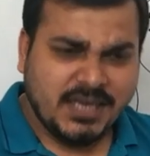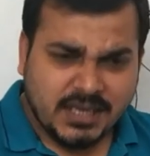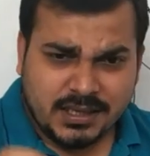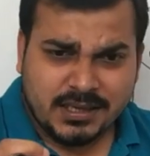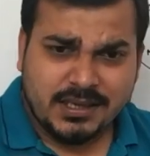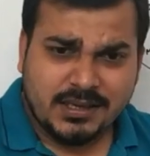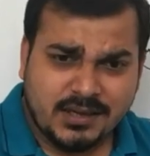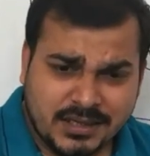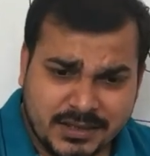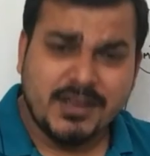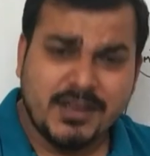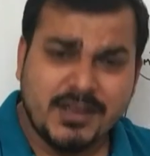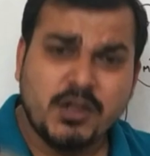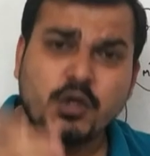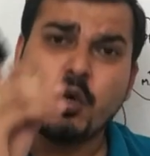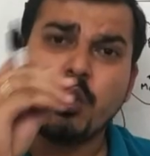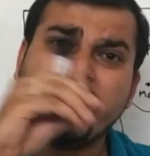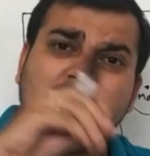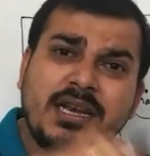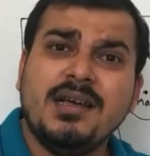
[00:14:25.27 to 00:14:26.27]
even though
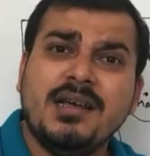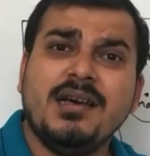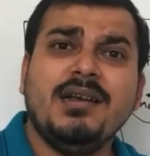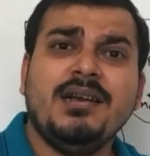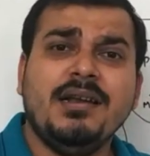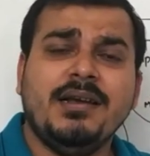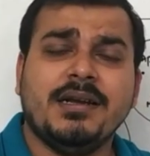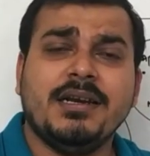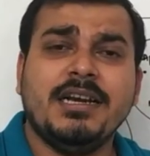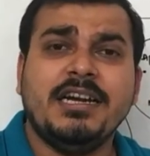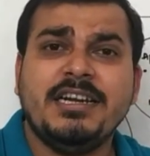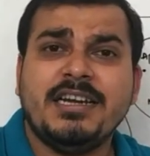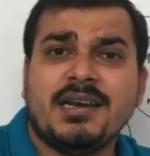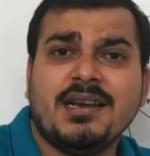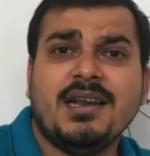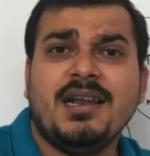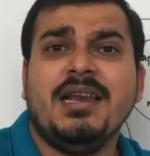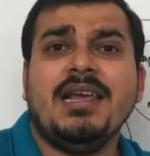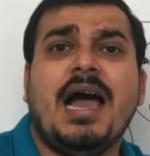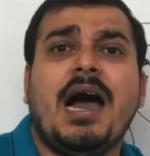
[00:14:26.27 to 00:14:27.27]
inner internally
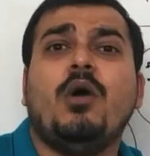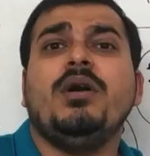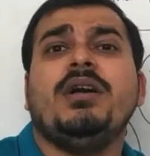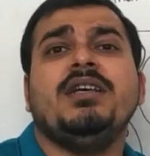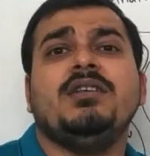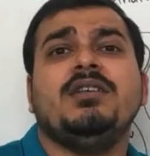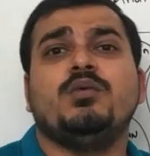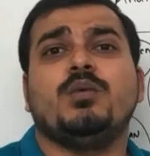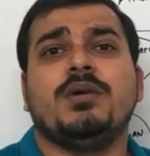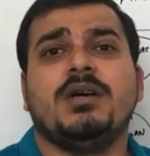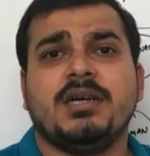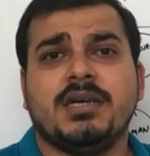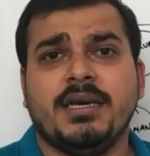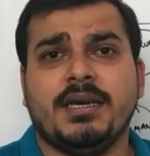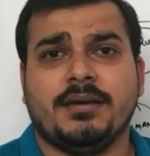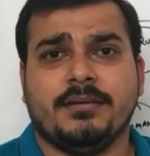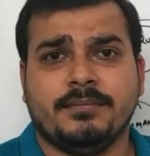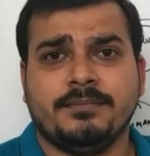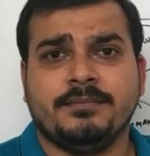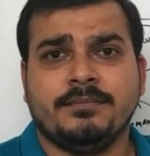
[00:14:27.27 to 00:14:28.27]
how it is working,
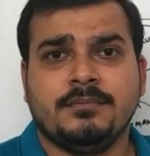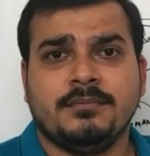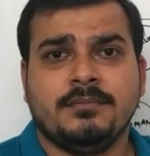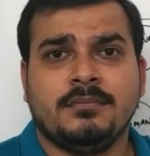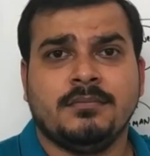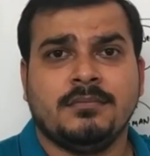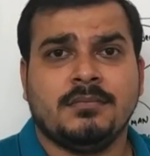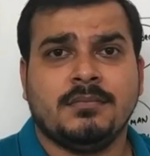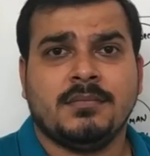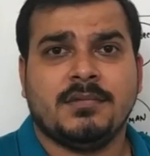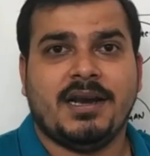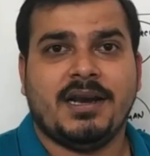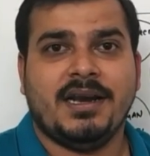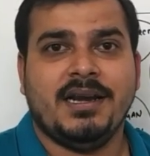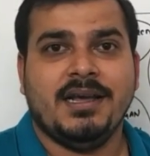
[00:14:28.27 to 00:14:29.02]
right?